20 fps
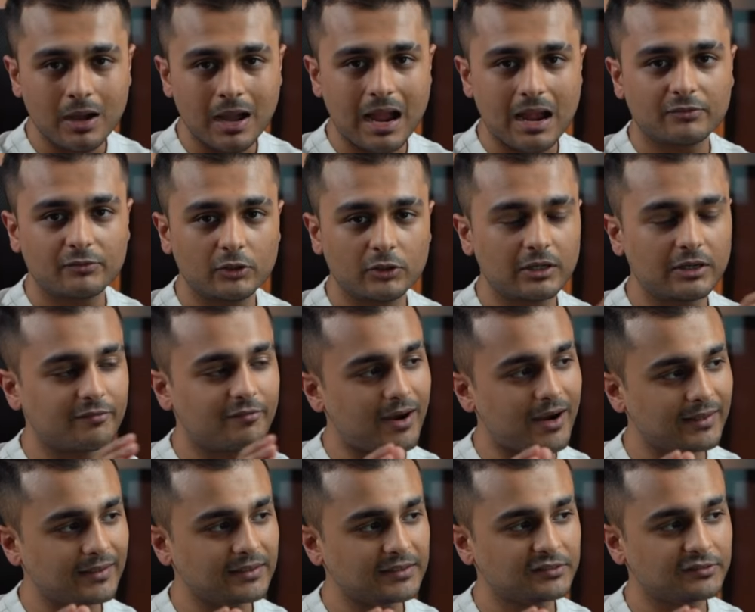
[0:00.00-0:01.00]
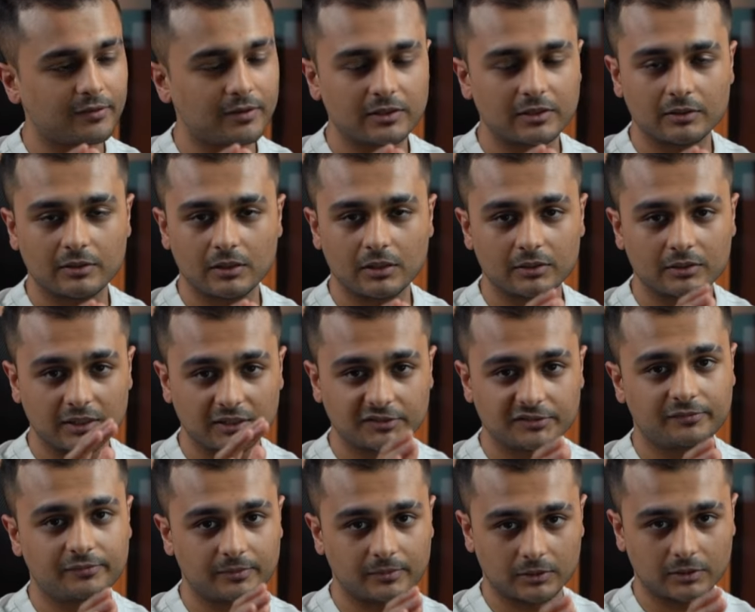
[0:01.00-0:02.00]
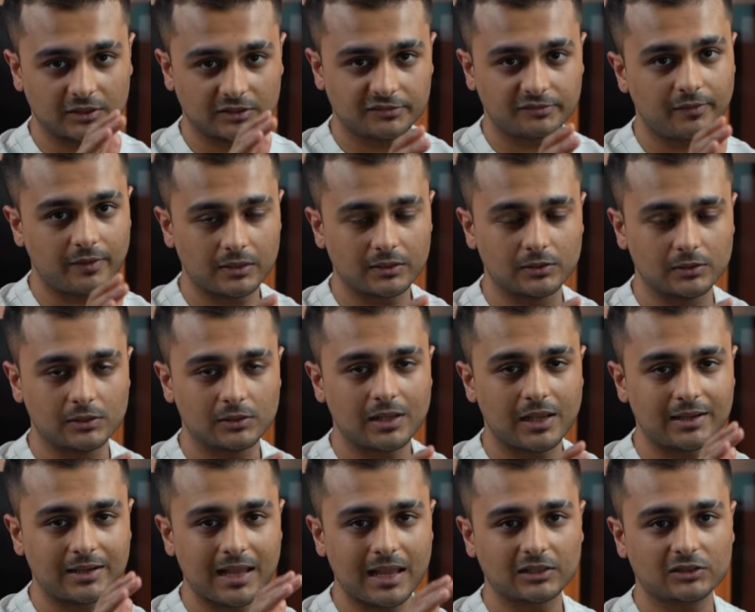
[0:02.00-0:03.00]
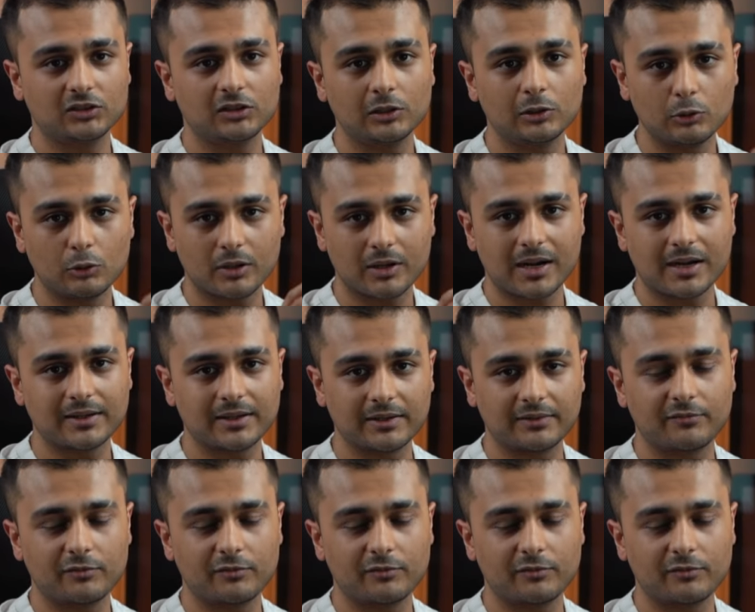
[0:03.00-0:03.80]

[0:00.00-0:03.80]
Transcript: have to divide this funnel and actually look at it